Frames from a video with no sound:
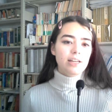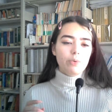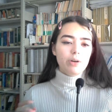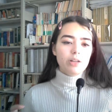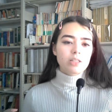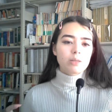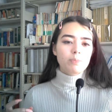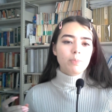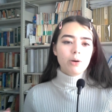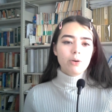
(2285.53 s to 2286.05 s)
When
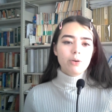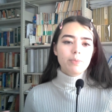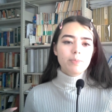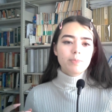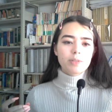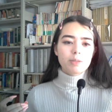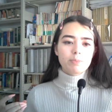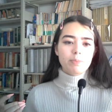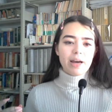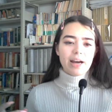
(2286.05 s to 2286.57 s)
it's a
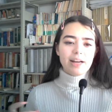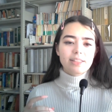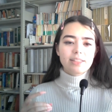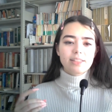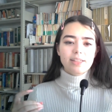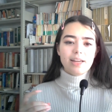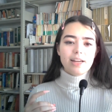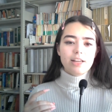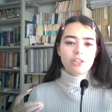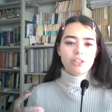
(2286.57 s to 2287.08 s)
poem's mad
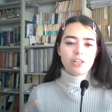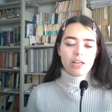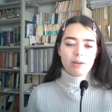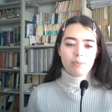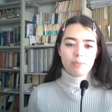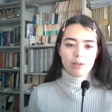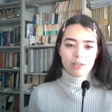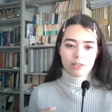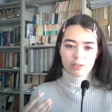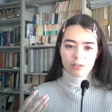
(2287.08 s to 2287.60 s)
stage
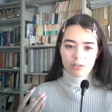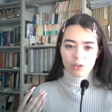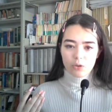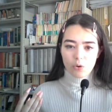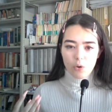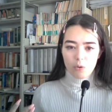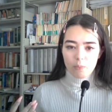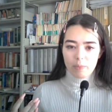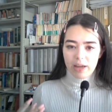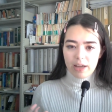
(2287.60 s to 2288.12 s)
name, his
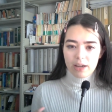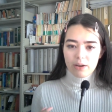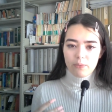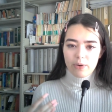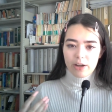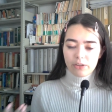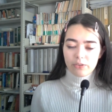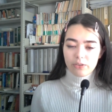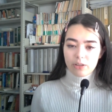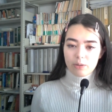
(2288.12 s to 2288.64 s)
kyome,
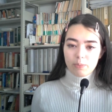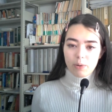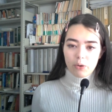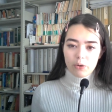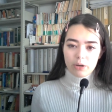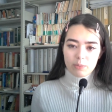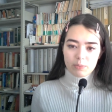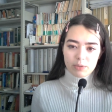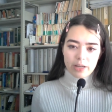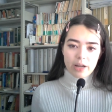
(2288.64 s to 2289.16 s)
rather than the
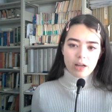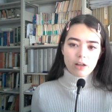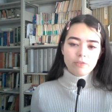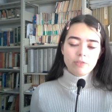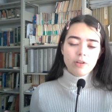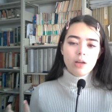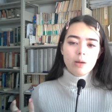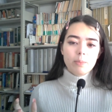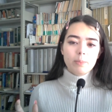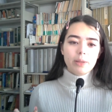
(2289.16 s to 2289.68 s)
poet himself,
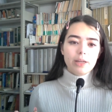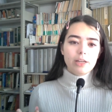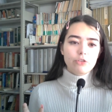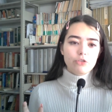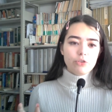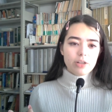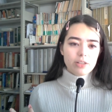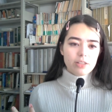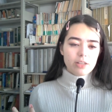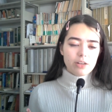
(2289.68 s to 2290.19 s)
playing
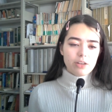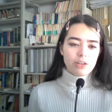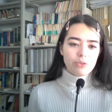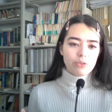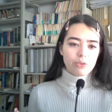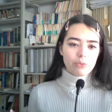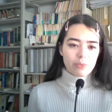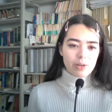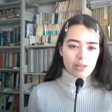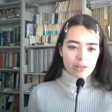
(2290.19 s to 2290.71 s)
tricks on you,
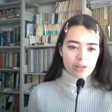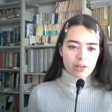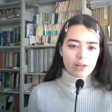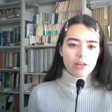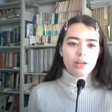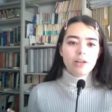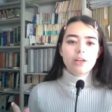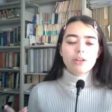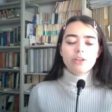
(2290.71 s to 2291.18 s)
the reader,